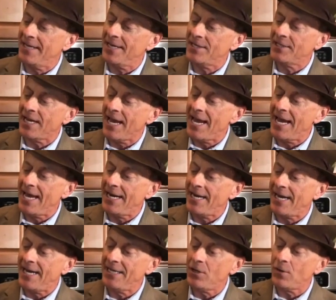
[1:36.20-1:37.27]
this, and
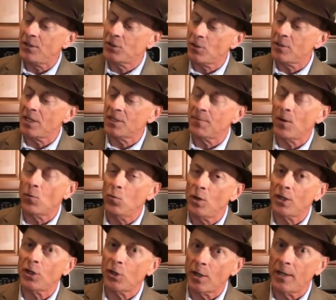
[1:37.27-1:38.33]
you know, it turns out to be a
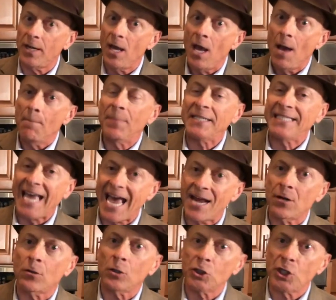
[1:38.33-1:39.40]
really good
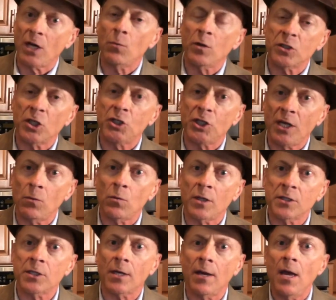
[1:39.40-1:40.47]
botanical gin. What's a gin? Well,
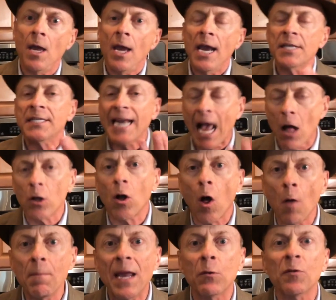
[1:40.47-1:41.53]
it's an
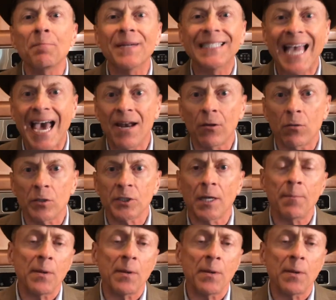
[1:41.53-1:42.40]
alcohol made with botanicals. Some